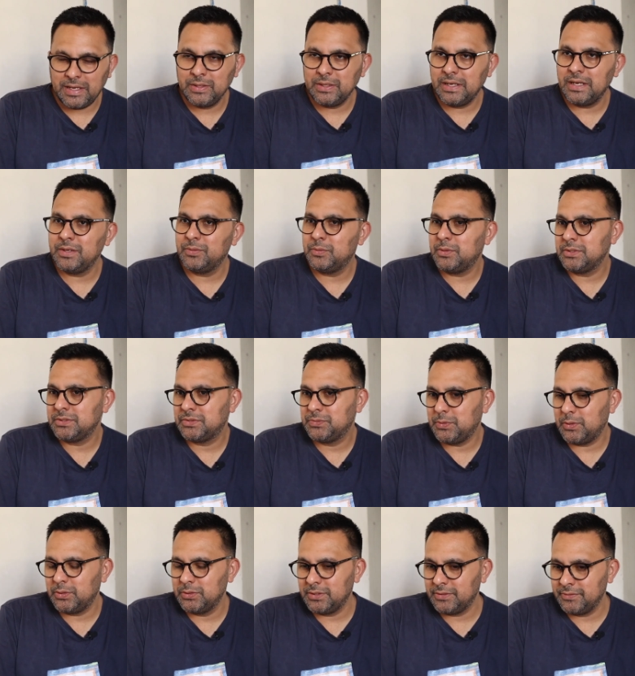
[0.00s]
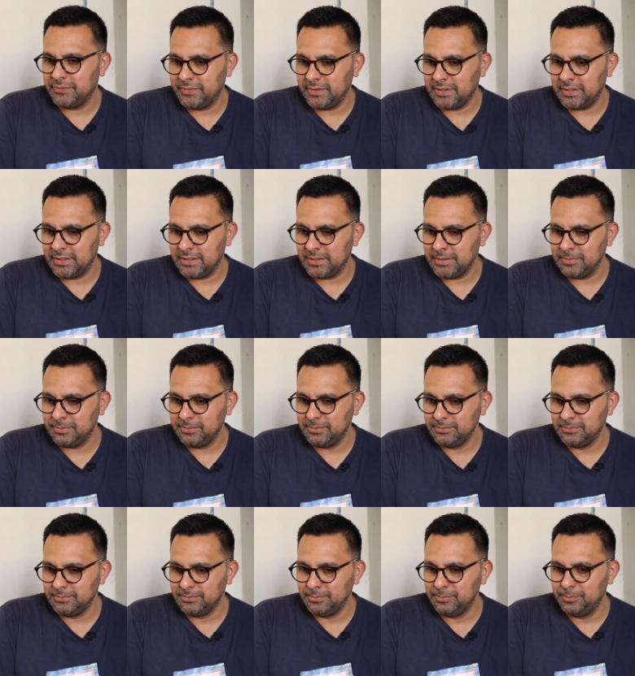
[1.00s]
I was fond of
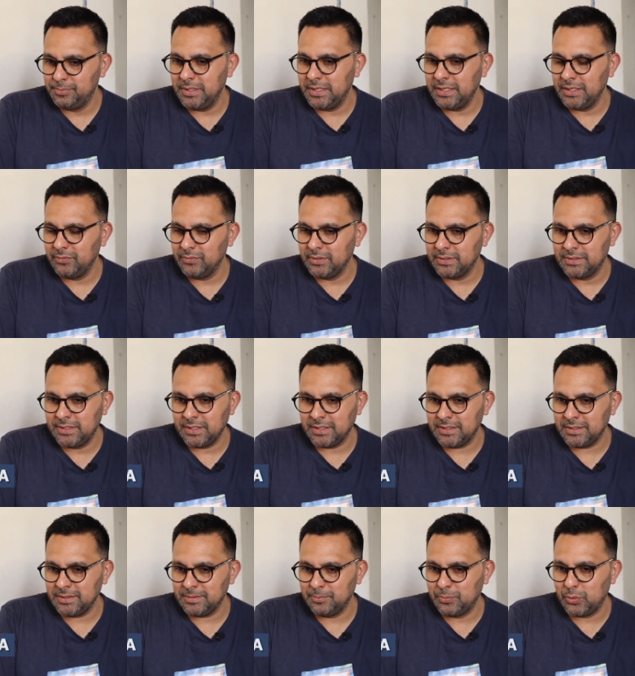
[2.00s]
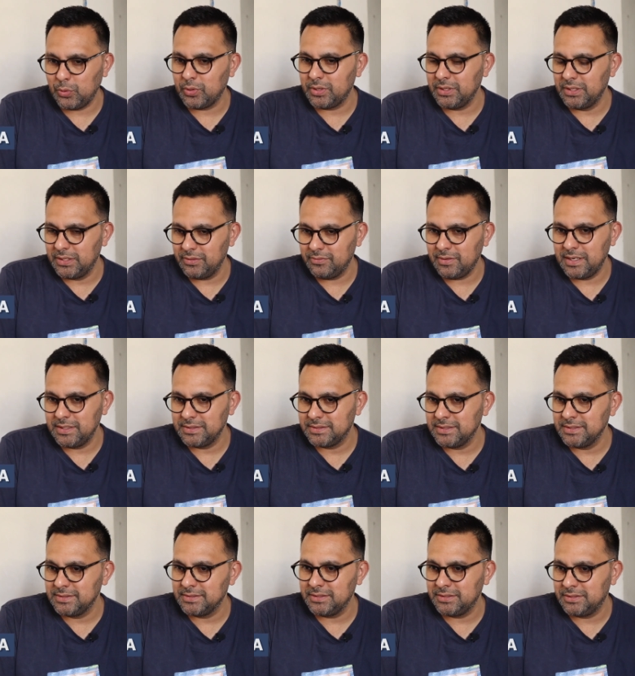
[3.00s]
playing with broken devices.